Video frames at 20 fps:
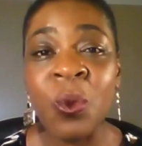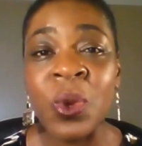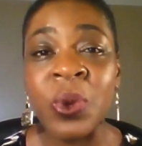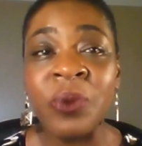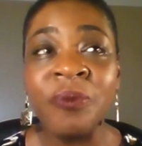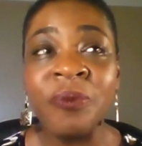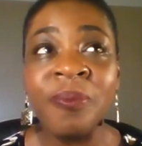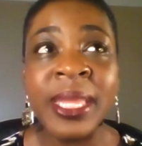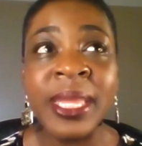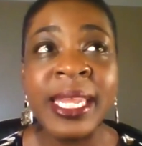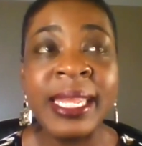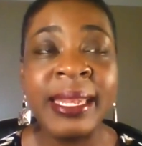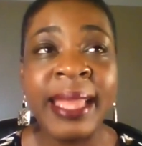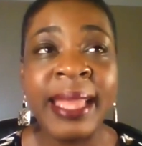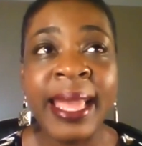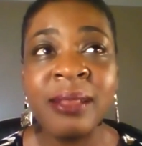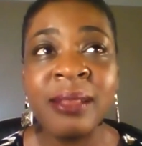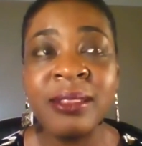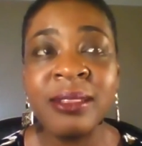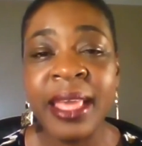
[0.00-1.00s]
We've been in
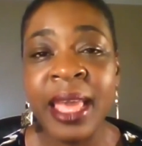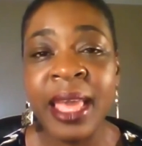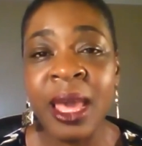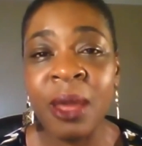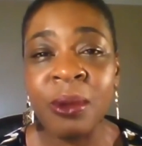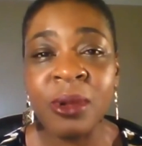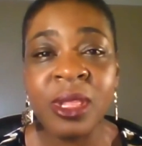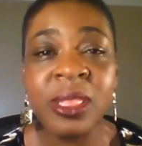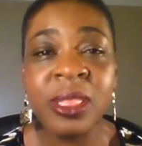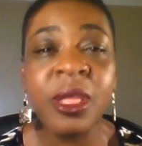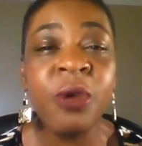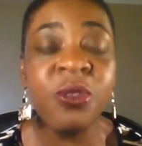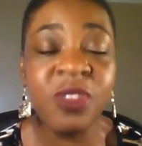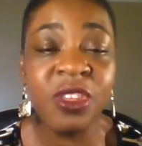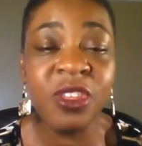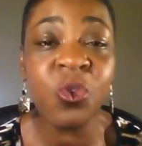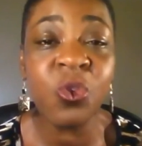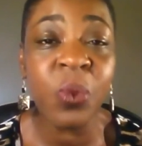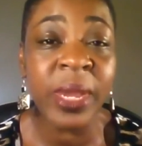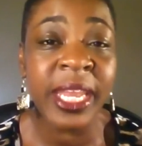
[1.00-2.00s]
downtown close
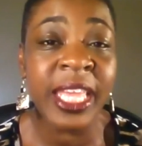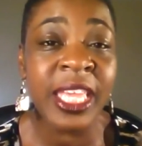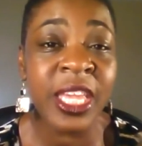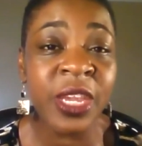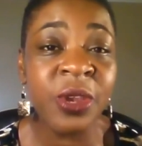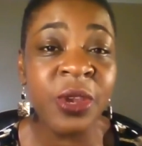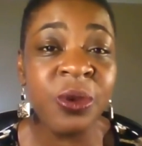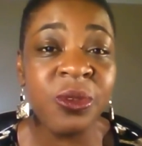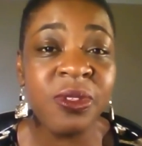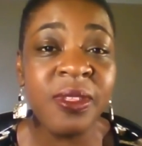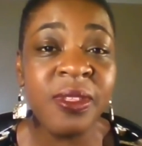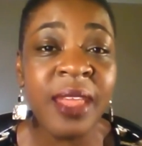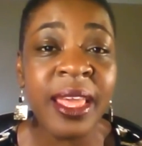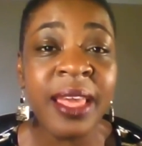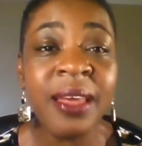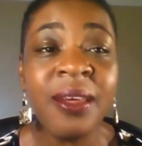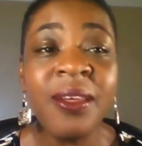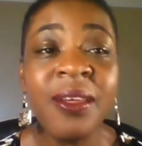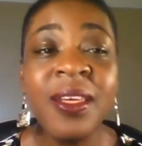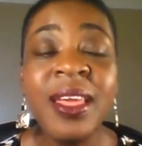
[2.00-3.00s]
to 20 years
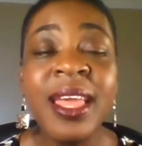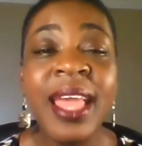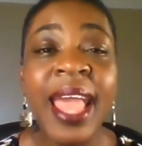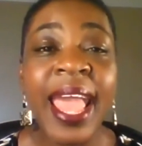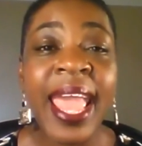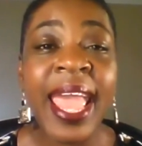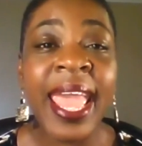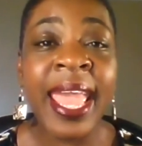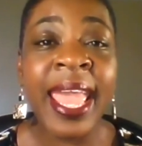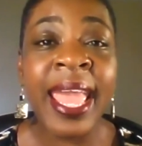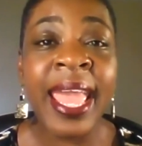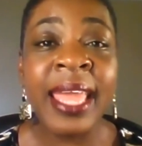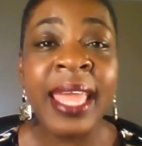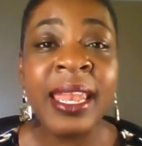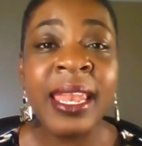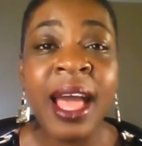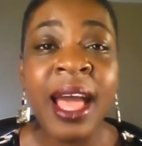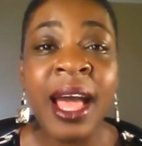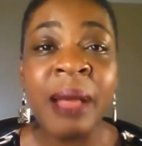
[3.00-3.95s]
now and